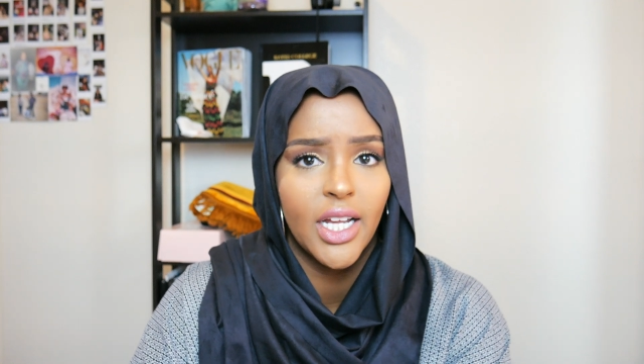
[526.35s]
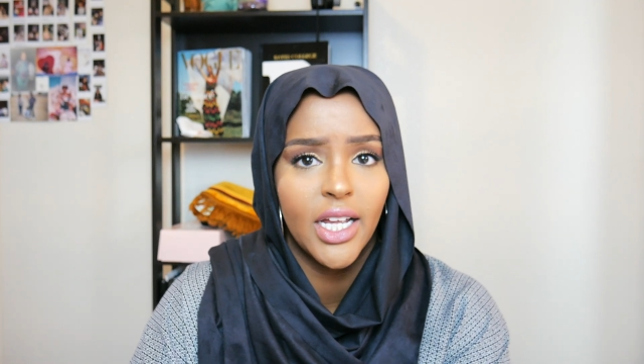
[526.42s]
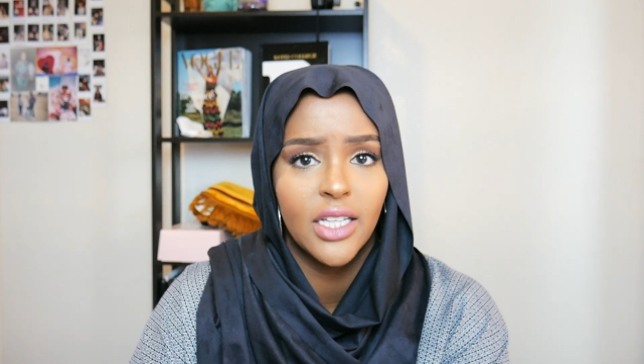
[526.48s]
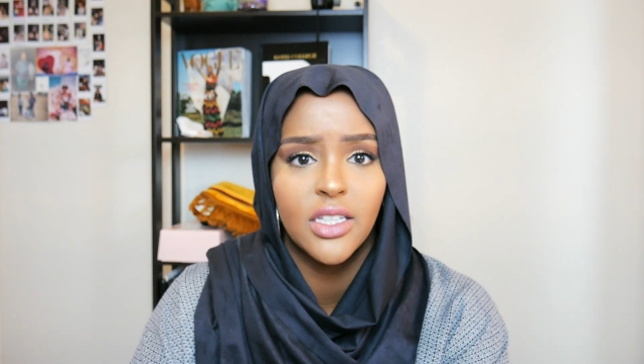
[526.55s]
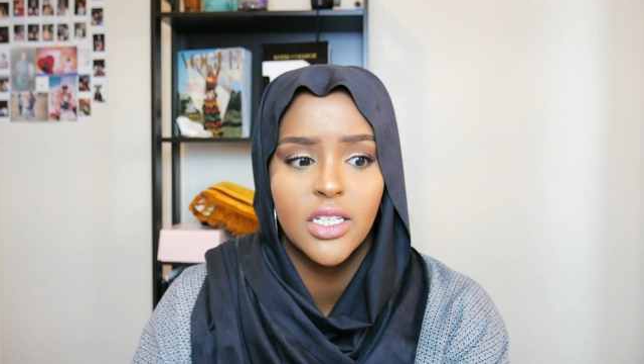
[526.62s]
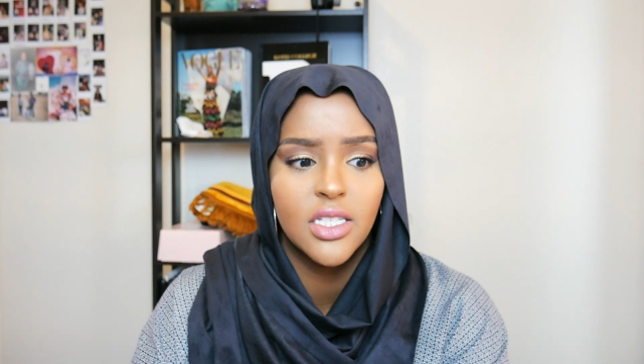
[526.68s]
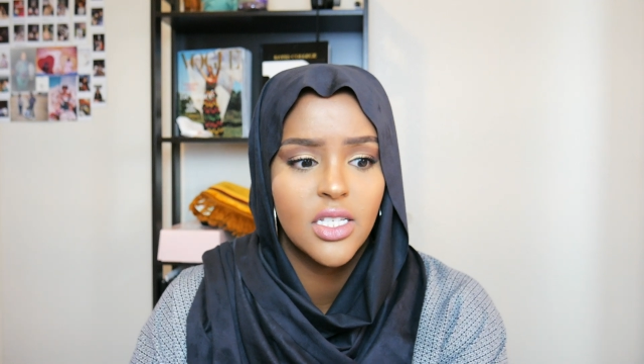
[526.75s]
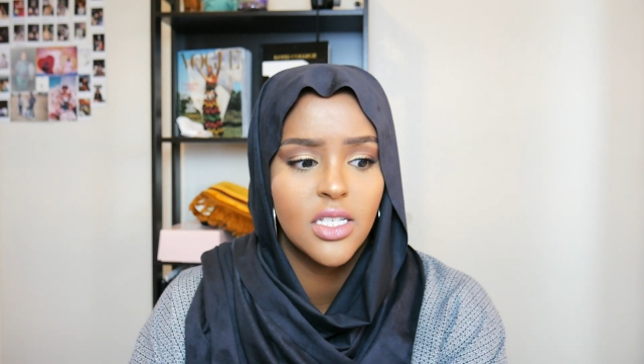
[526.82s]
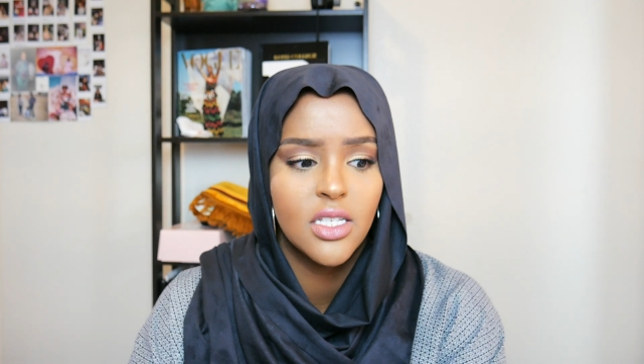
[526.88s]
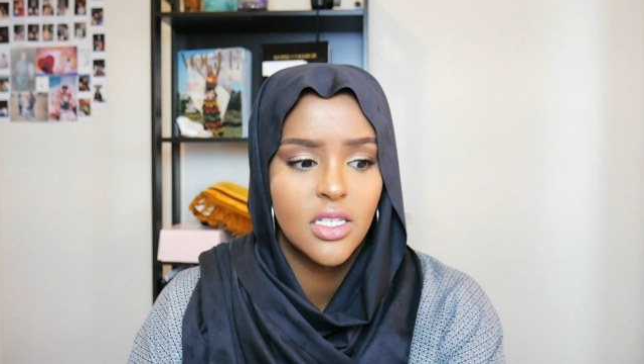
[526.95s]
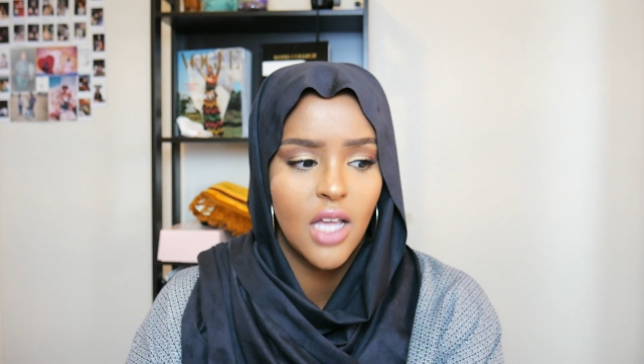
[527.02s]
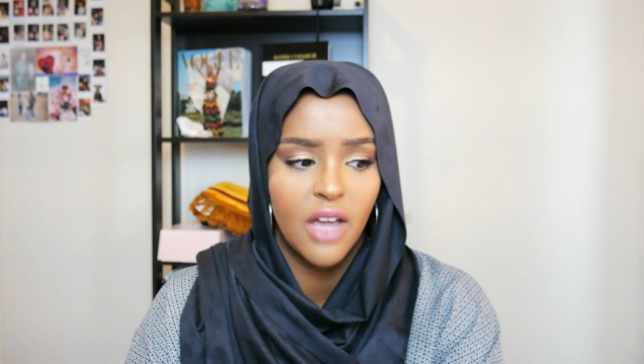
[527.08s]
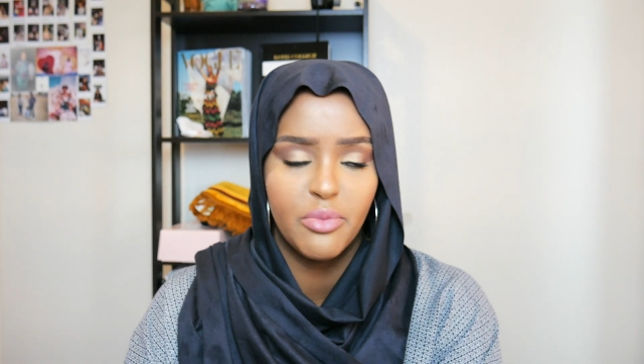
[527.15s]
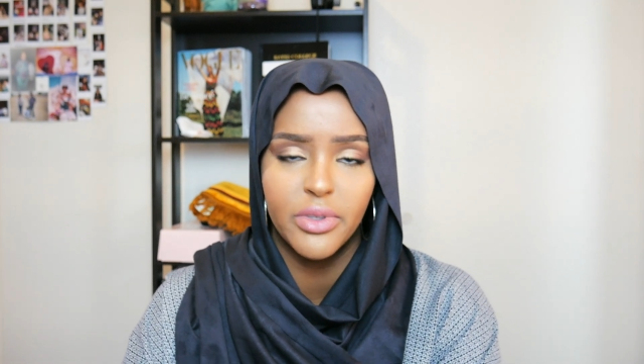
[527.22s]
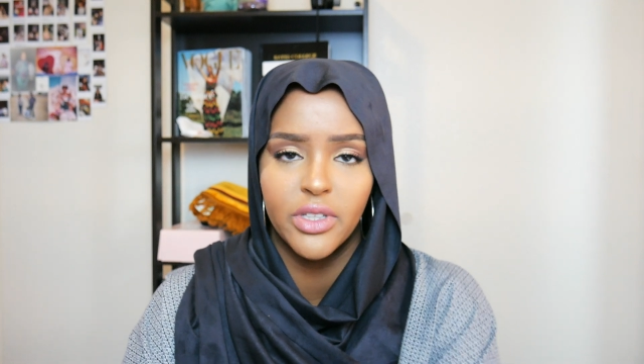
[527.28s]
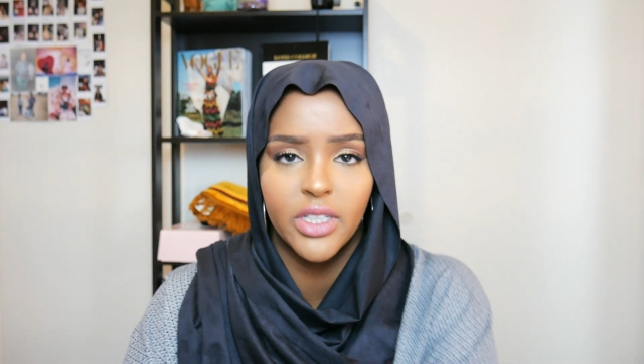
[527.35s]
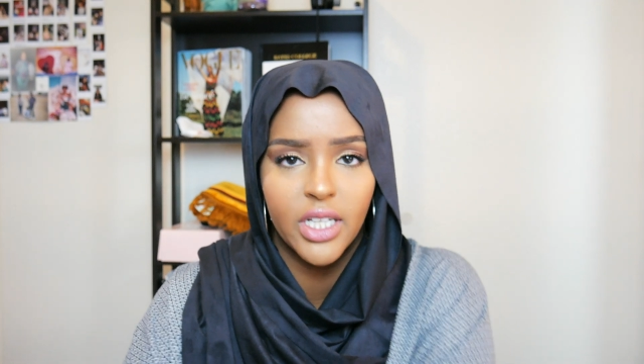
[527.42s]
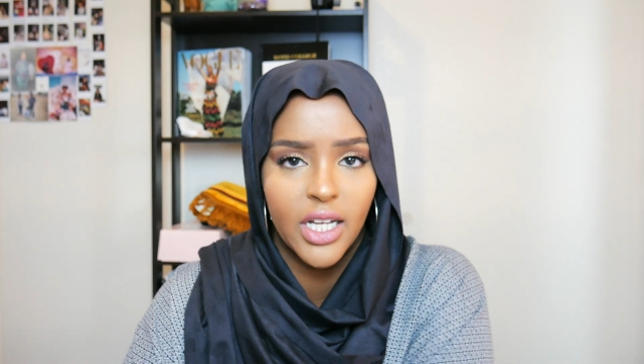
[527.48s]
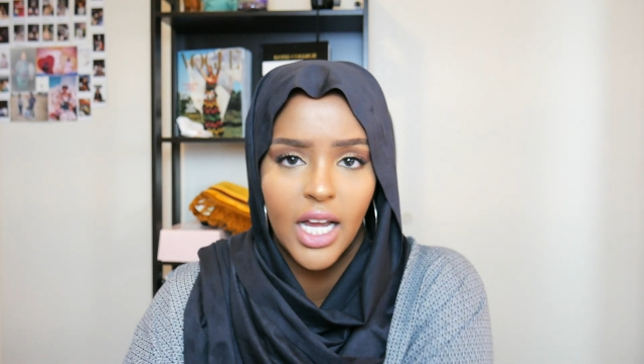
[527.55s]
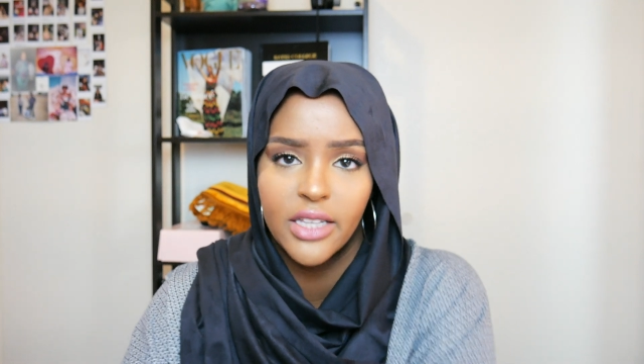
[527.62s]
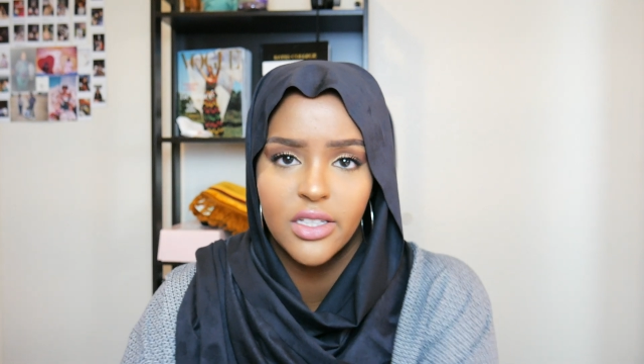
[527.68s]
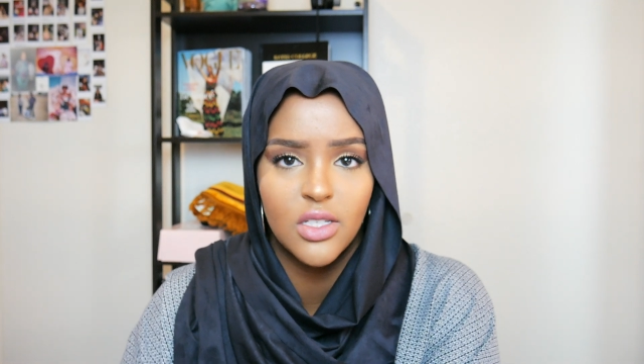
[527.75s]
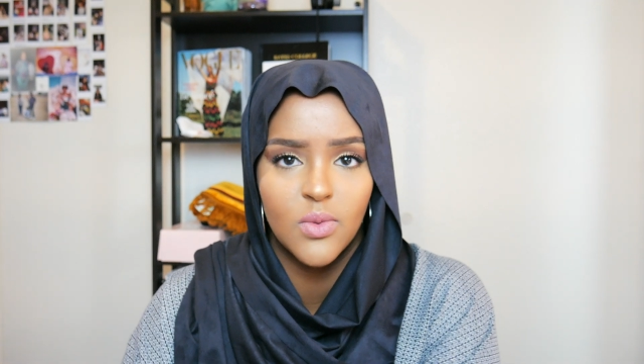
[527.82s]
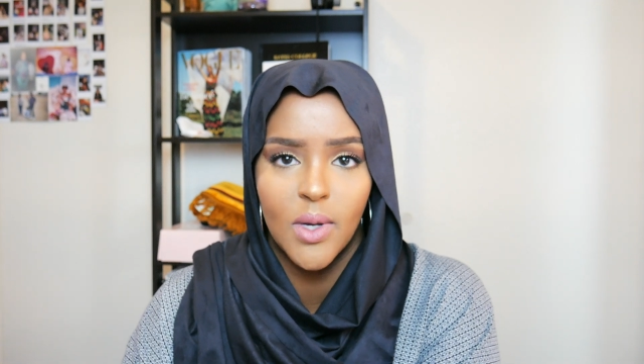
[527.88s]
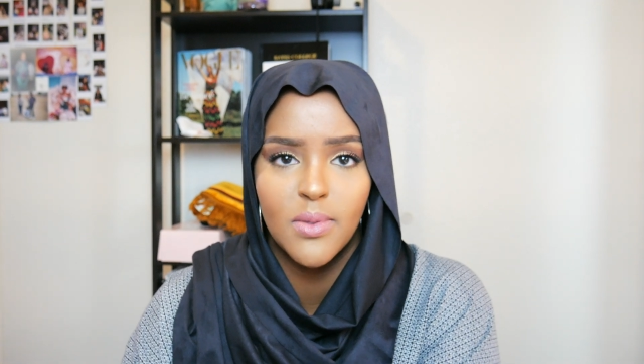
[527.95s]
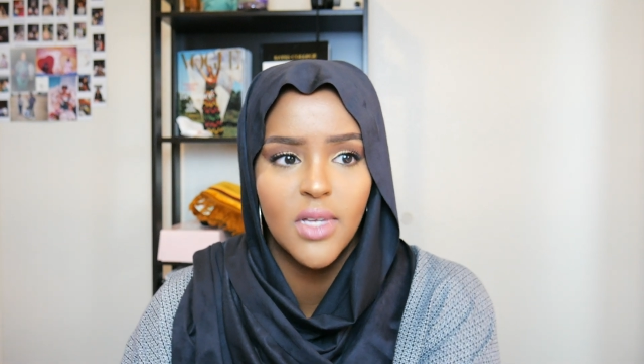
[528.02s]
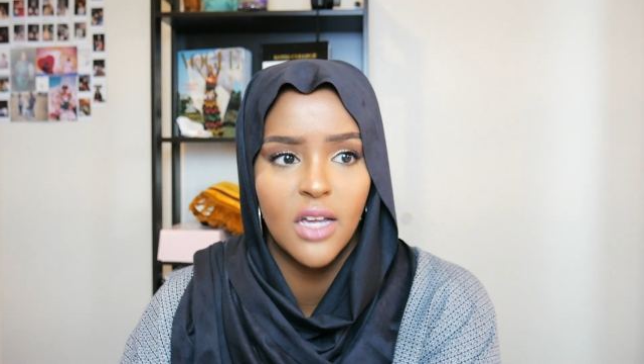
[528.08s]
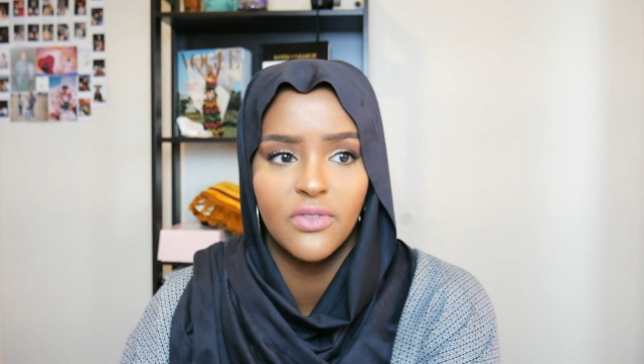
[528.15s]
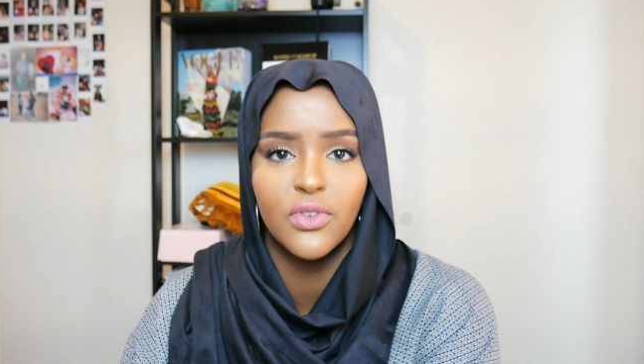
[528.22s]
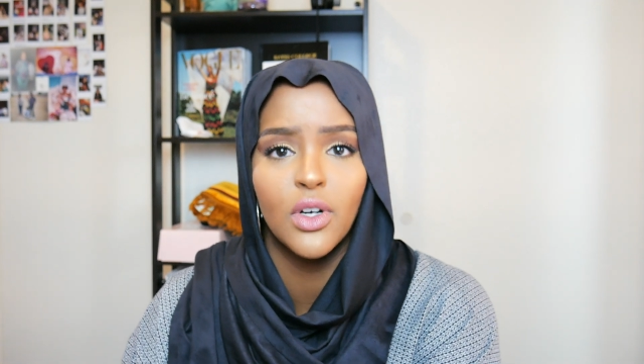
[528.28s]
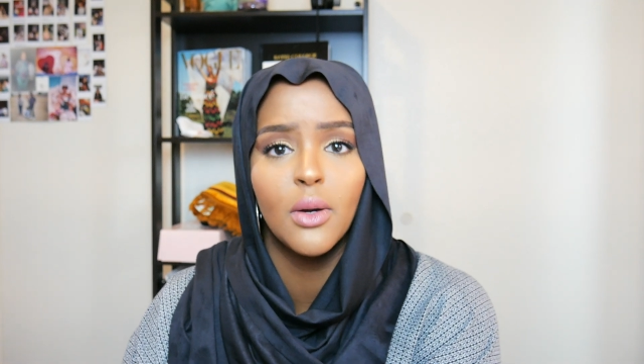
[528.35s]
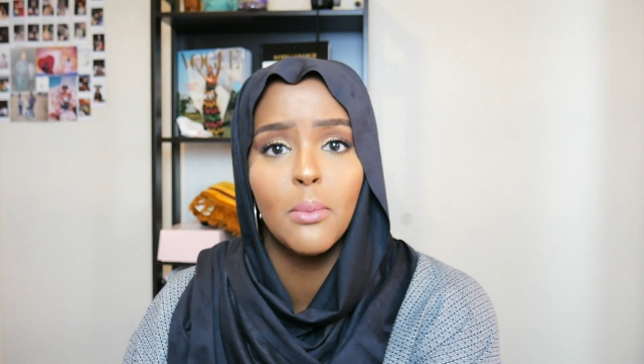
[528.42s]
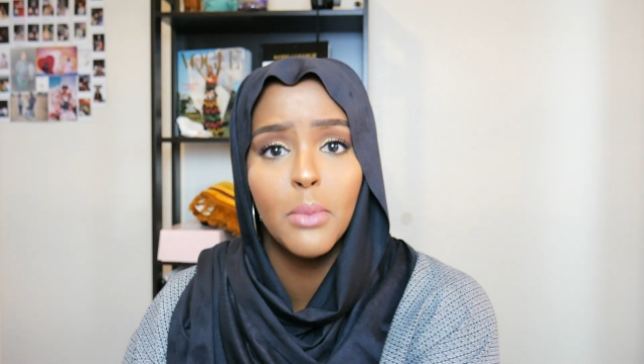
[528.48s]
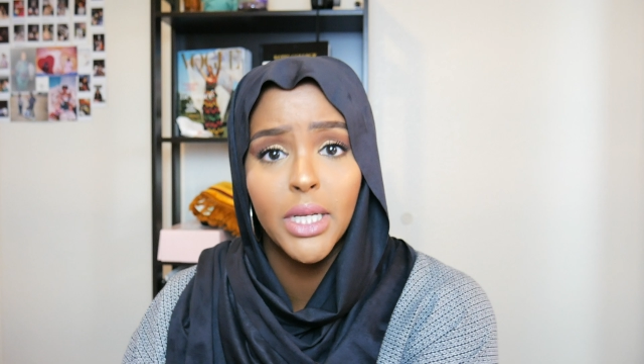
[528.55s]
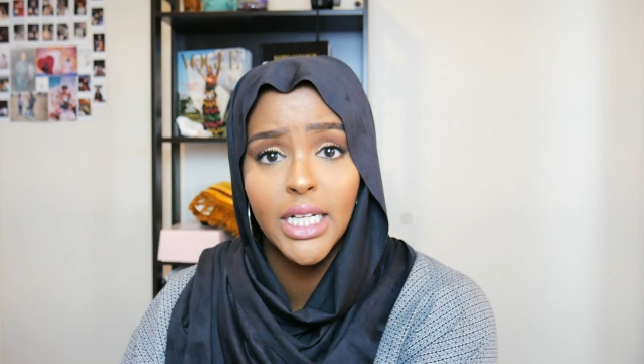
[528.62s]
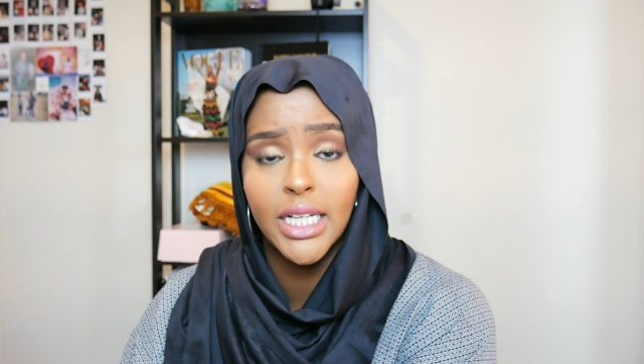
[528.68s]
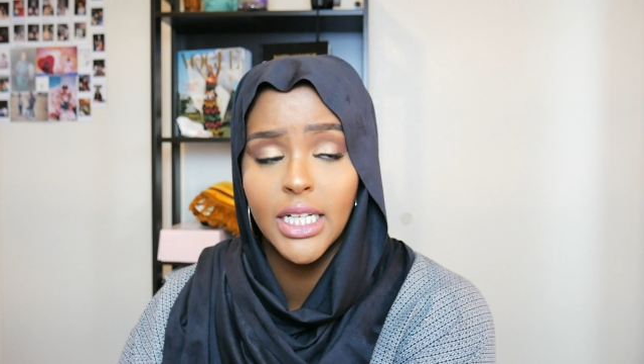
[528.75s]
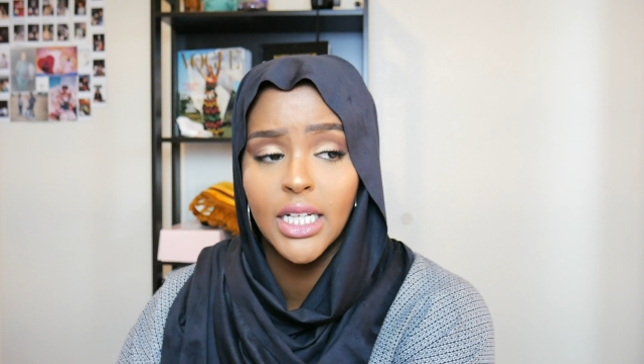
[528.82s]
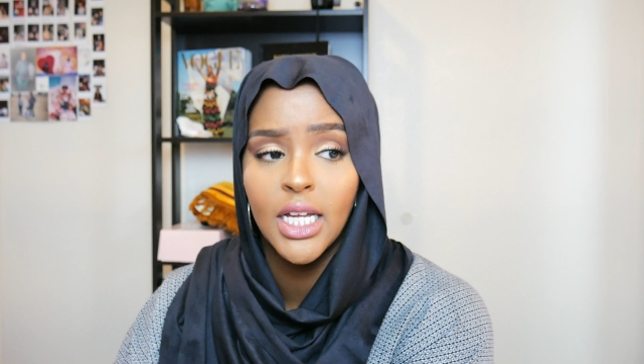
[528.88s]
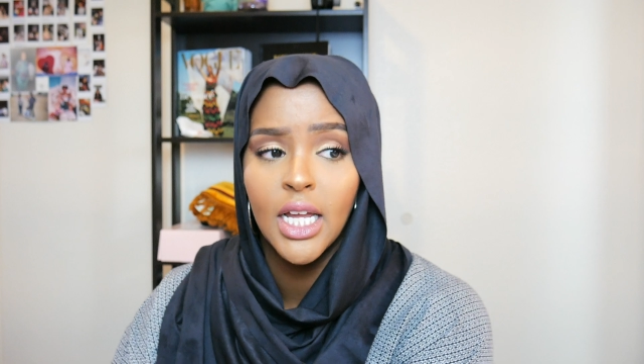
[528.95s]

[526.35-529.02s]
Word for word: Like this is, I've been looking at this website for a minute.